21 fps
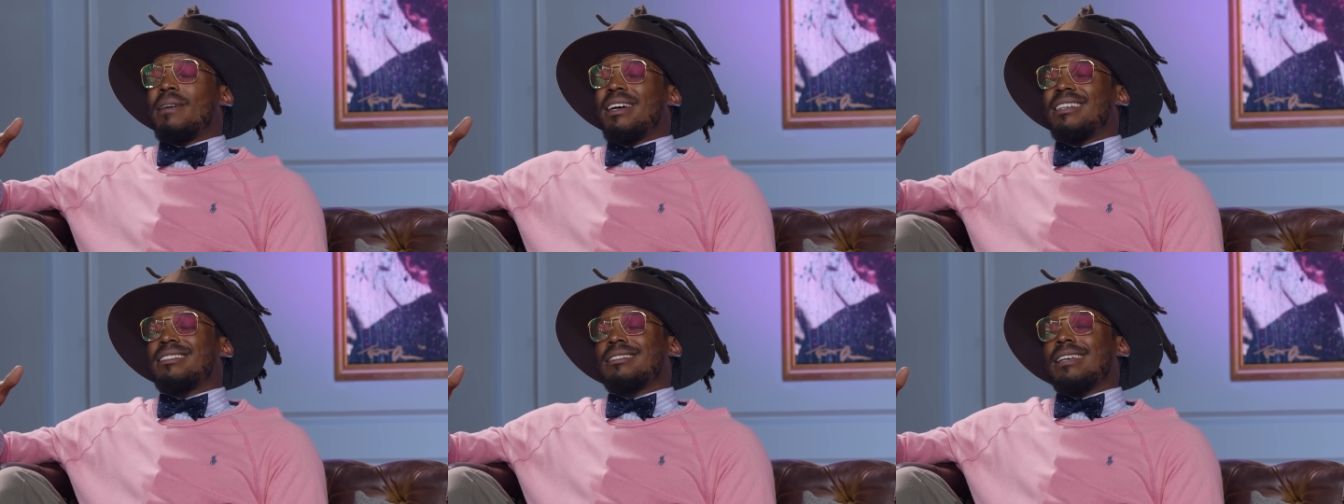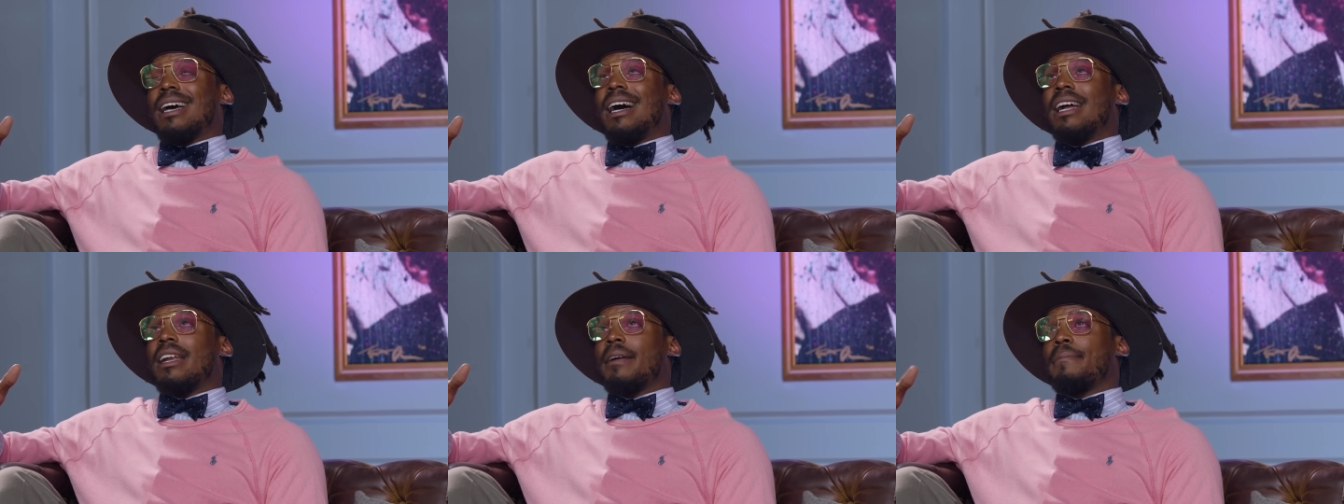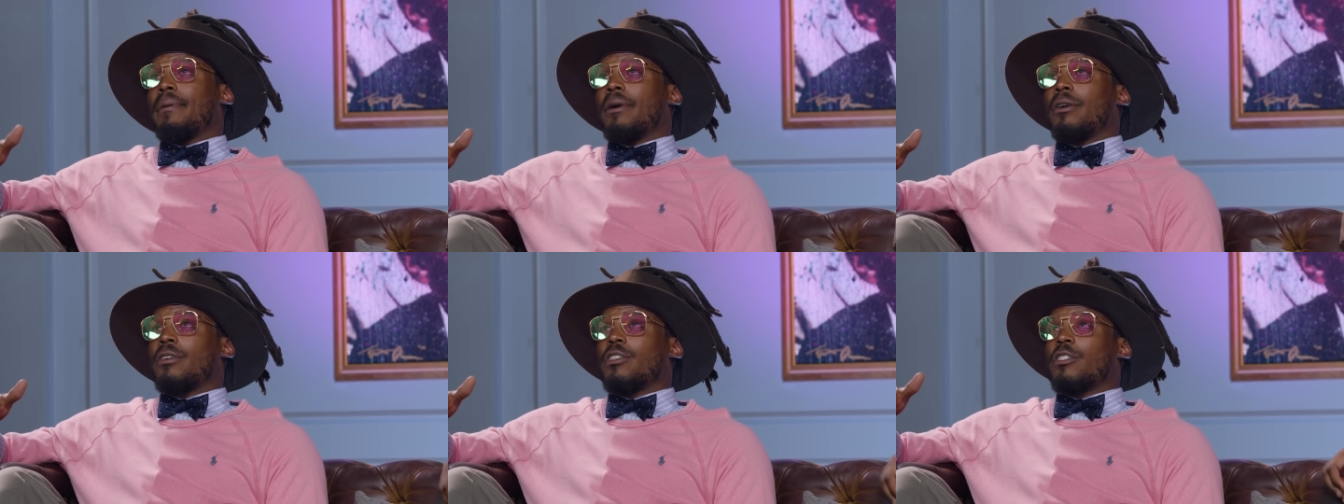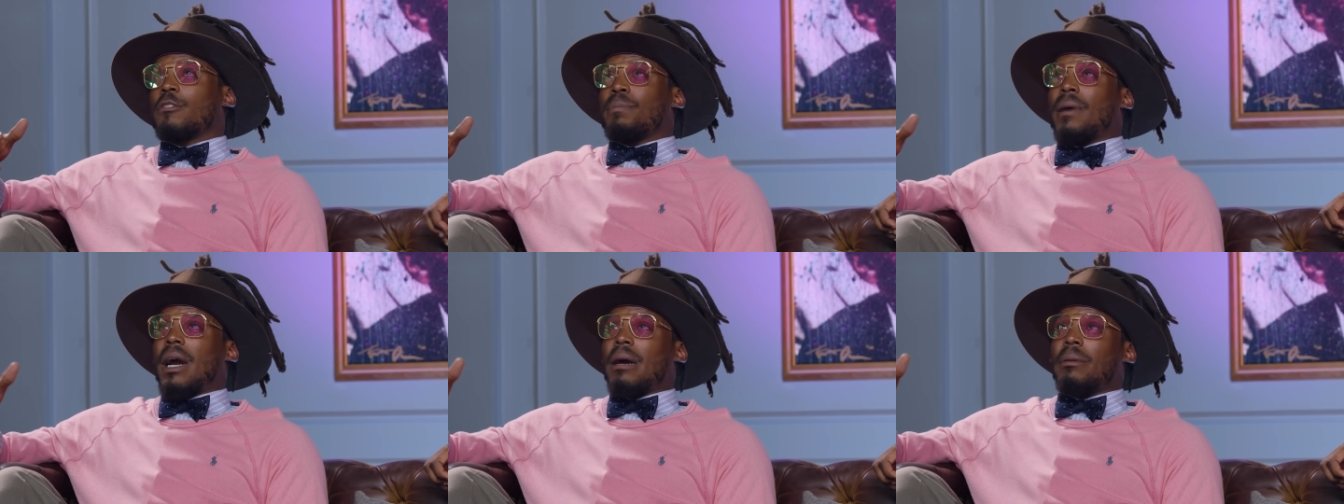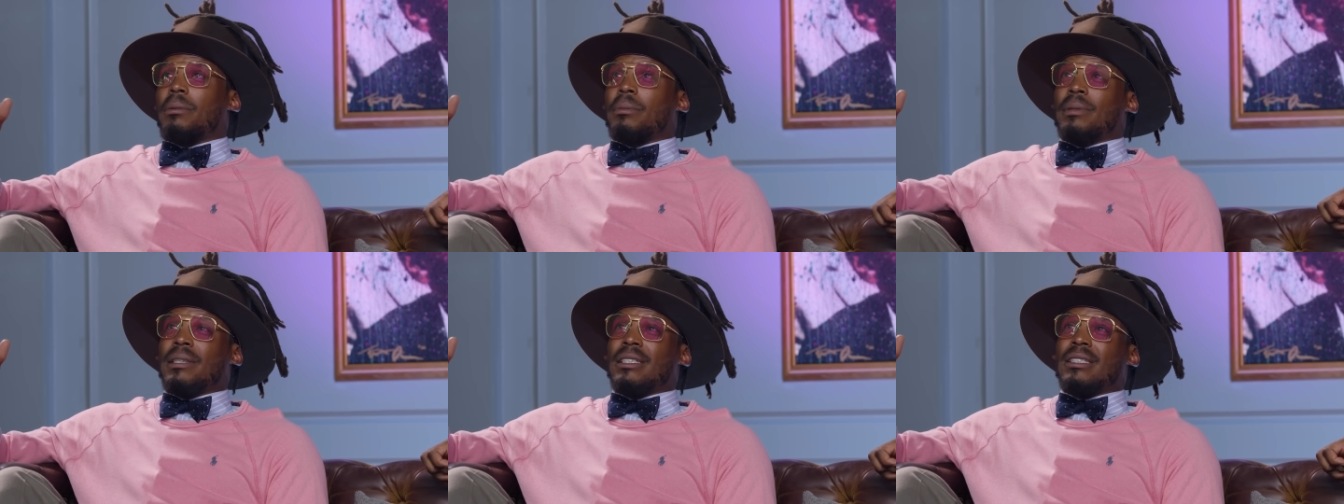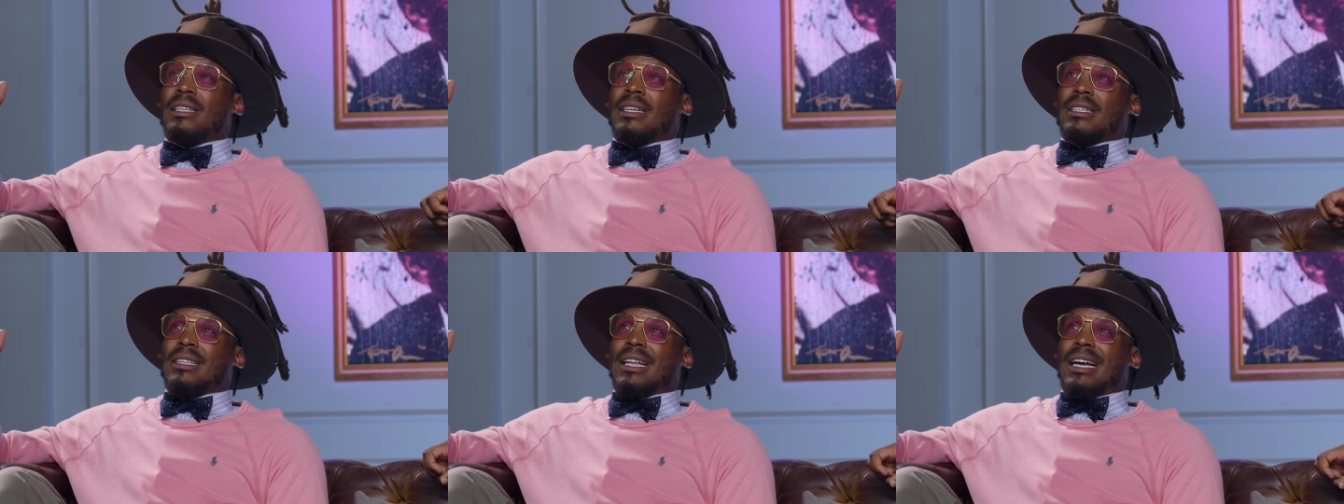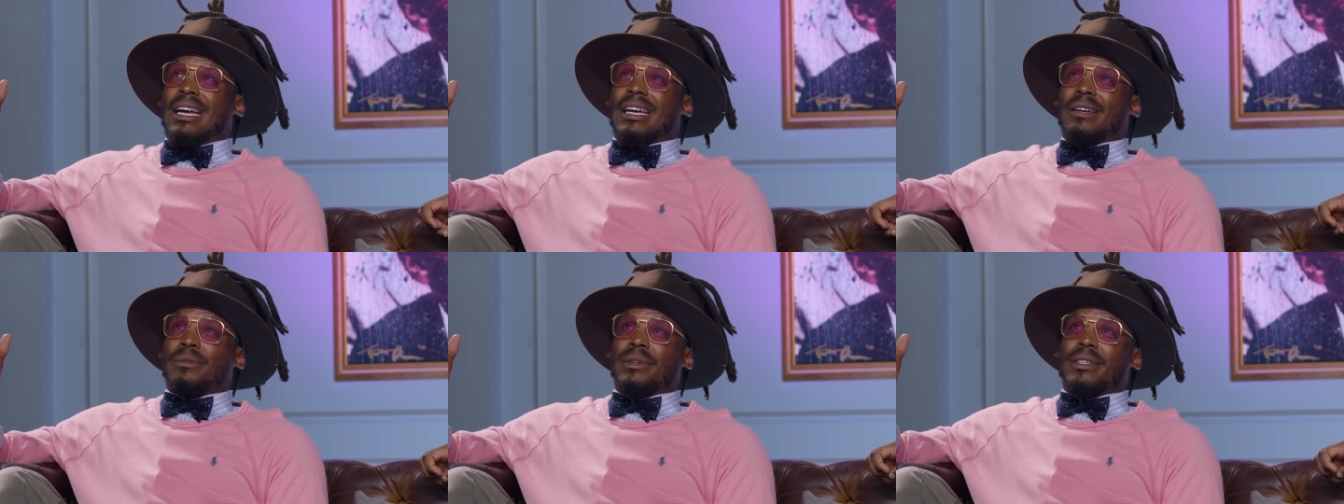my signing bonus probably looked
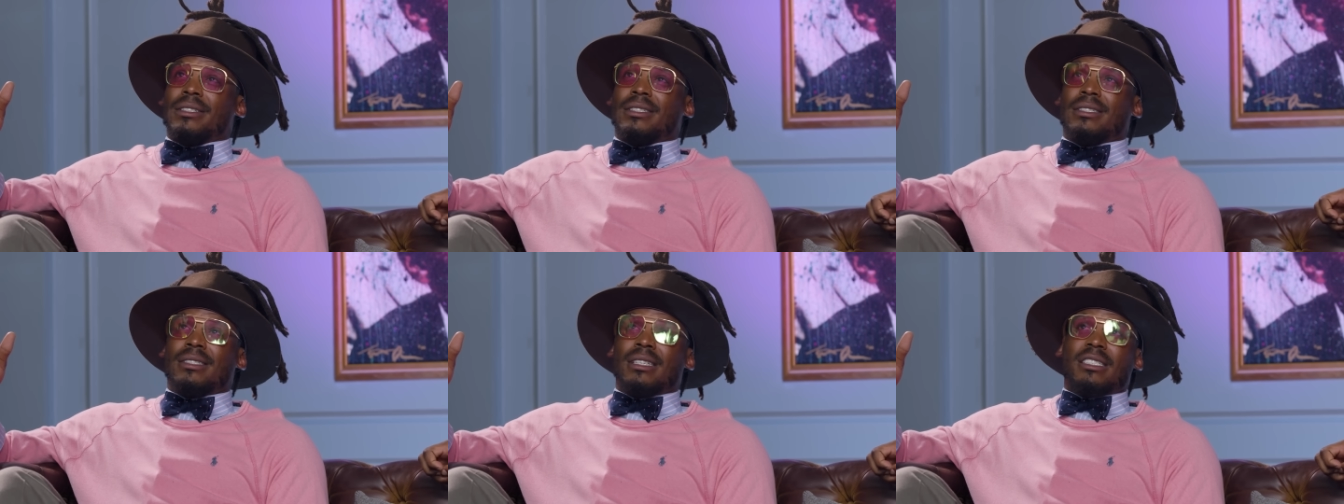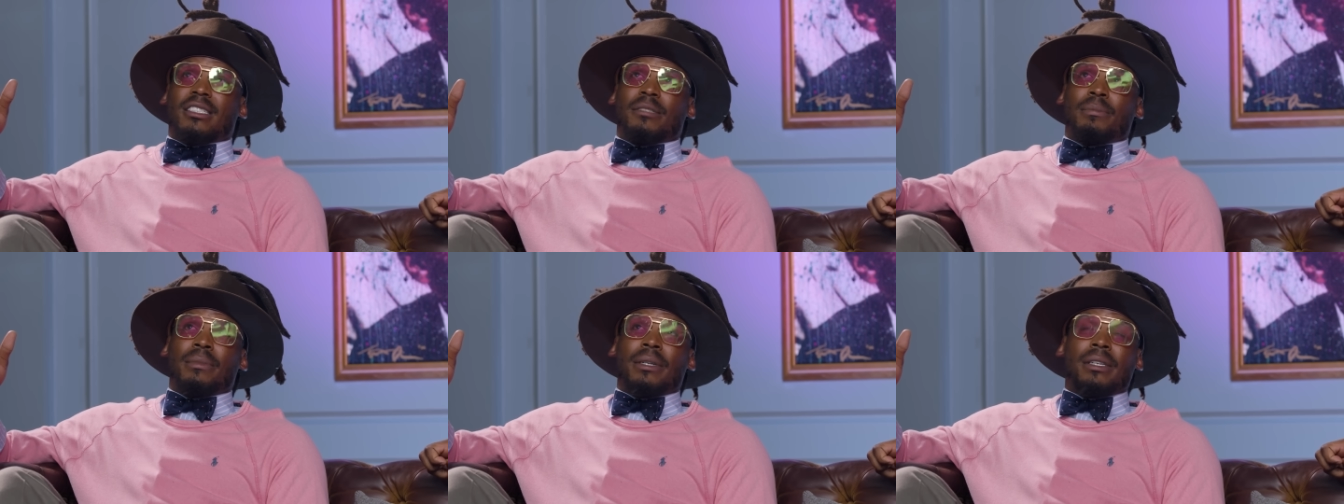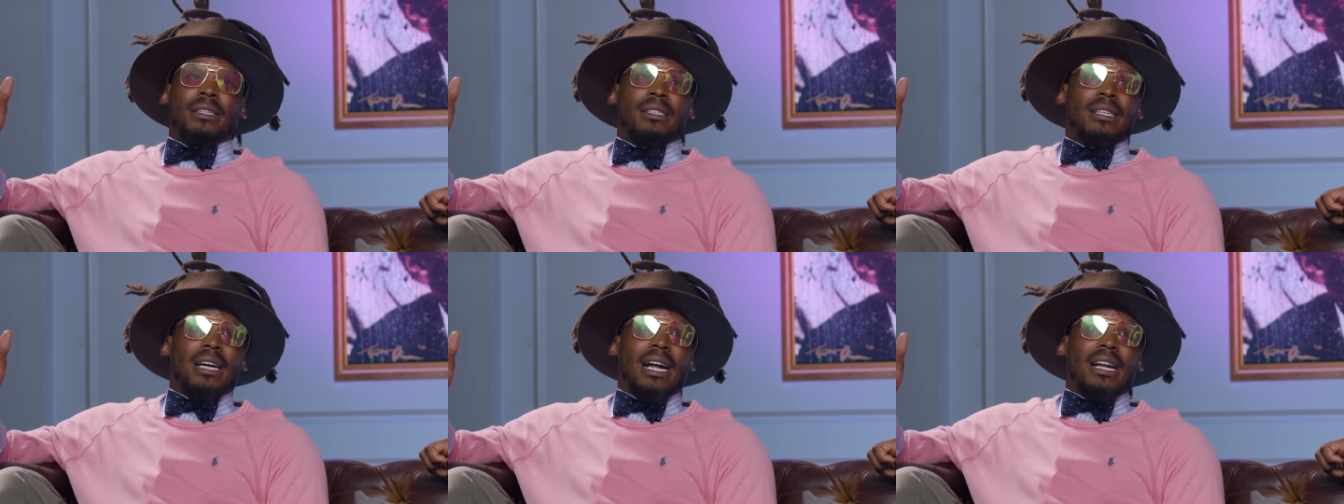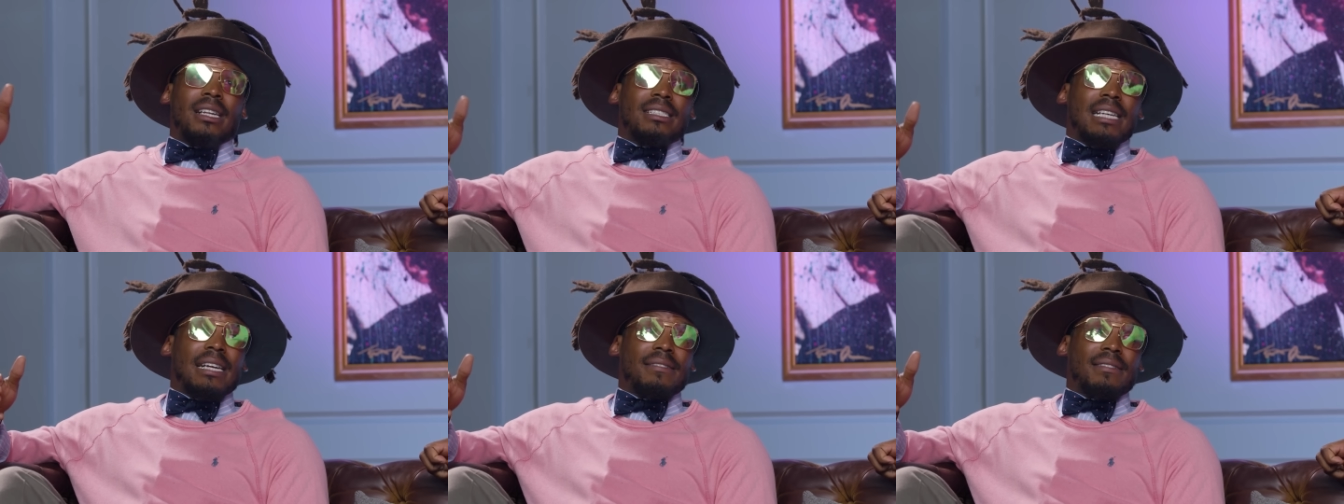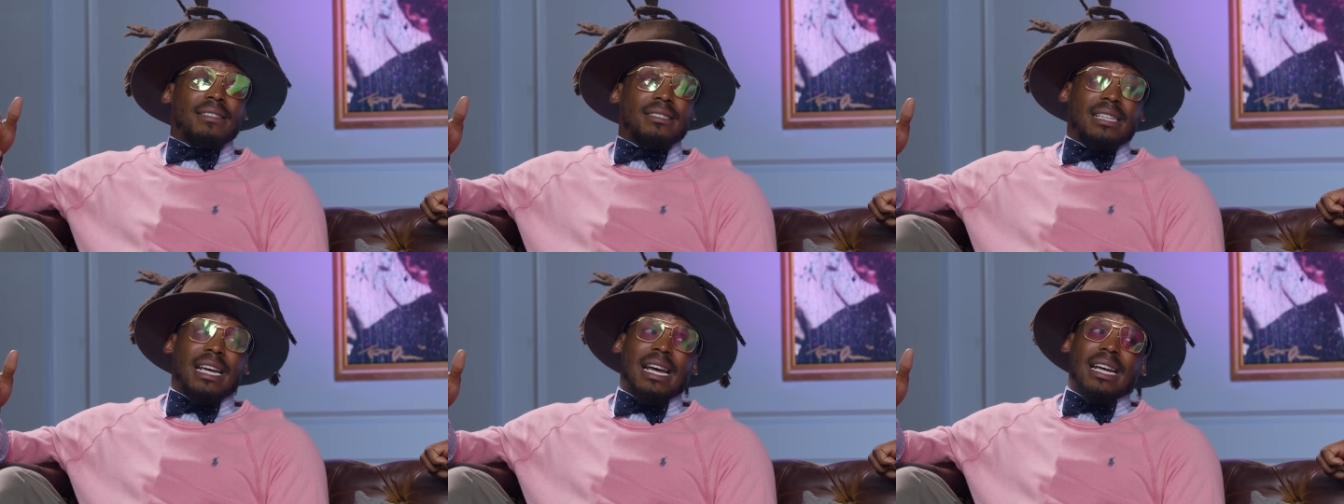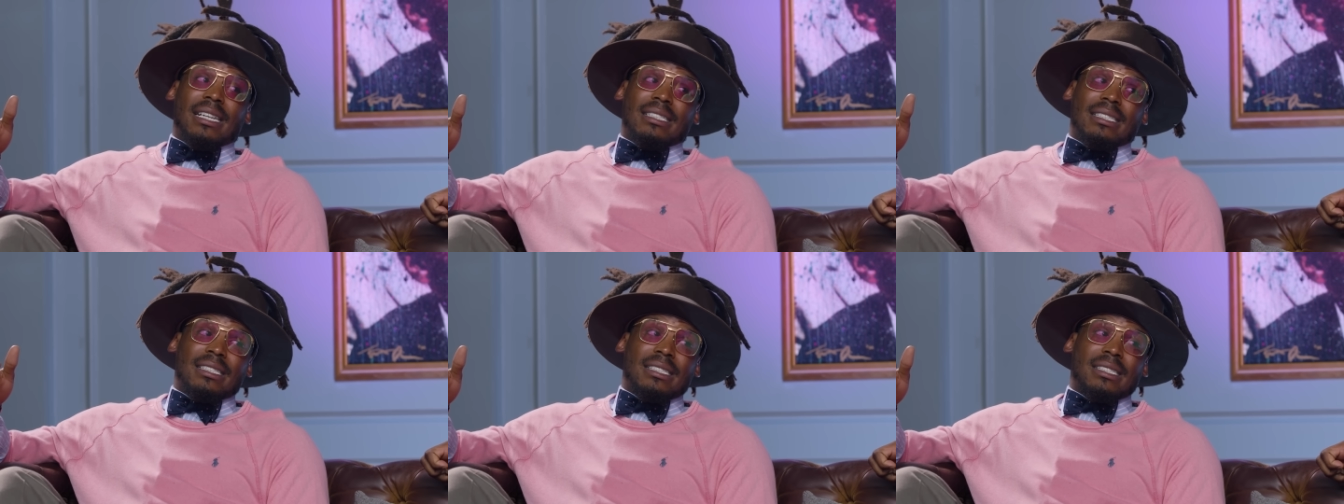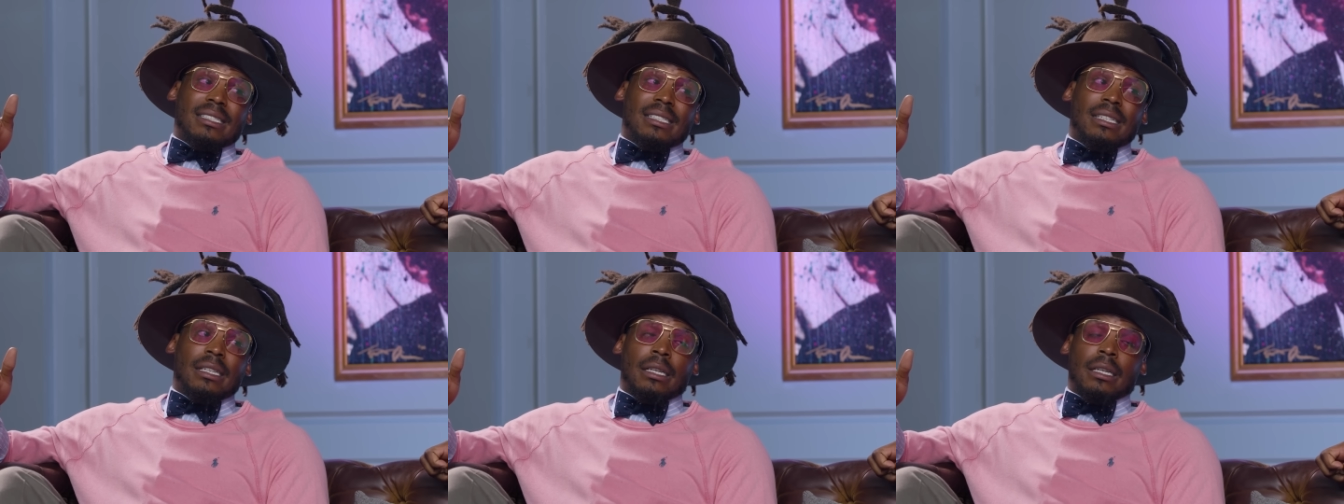like, what, $6 million after
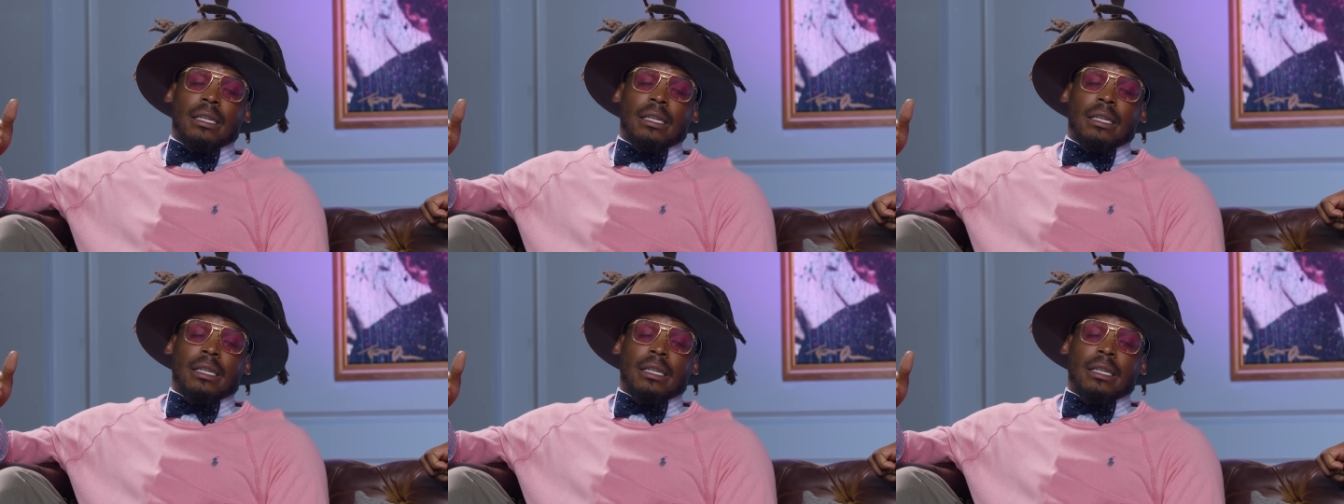taxes?